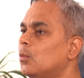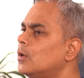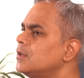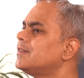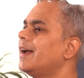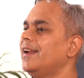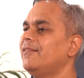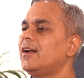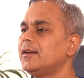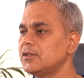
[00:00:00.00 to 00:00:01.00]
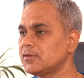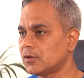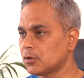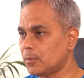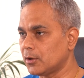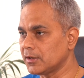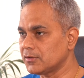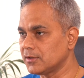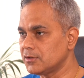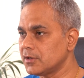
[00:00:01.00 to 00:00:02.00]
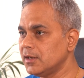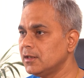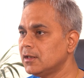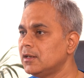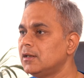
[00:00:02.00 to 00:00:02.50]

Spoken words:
What is the advantage of the robotic surgery?